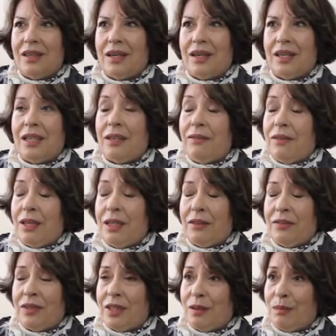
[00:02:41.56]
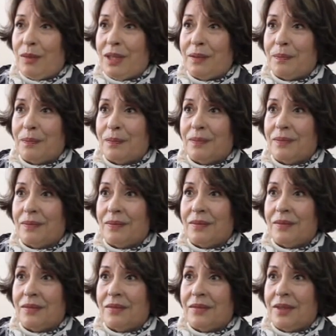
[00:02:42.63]
He believed in me.
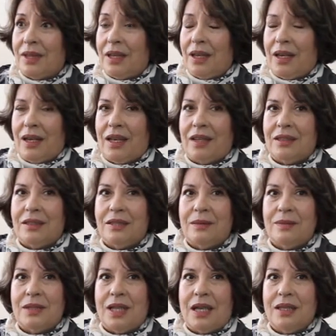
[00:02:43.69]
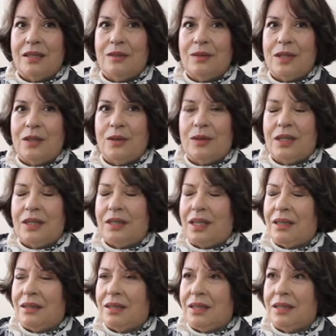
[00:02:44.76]
And sometimes when you are an
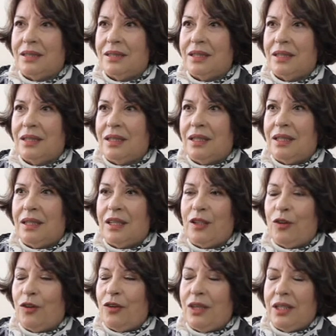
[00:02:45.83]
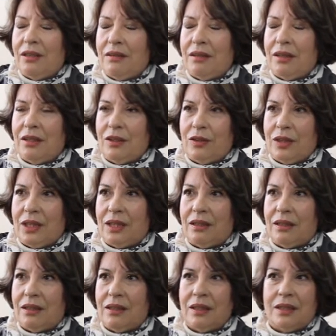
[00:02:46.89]
artist, the only thing you need
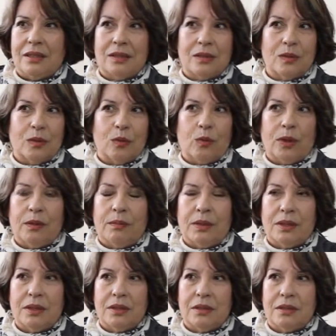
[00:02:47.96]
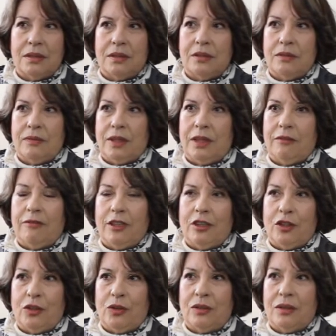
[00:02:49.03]
is one person to believe in
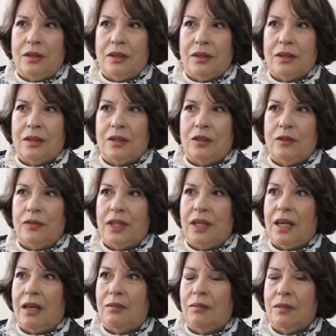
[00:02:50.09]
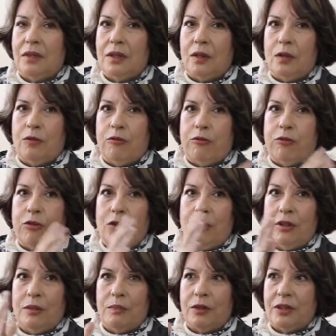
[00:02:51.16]
you, to become
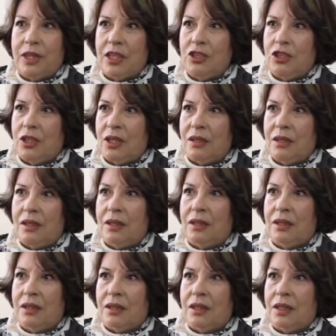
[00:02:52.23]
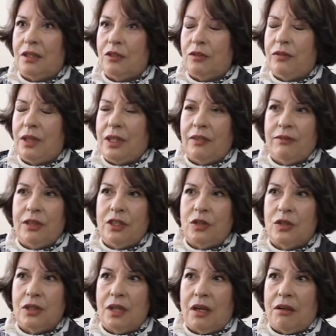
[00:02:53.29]
full potential, and to believe in
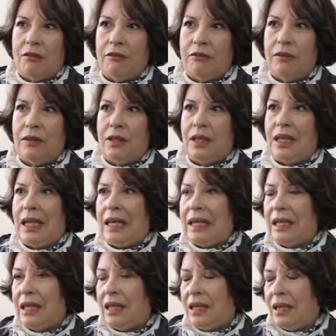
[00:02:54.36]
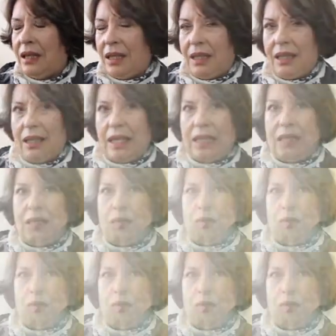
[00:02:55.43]
yourself like in any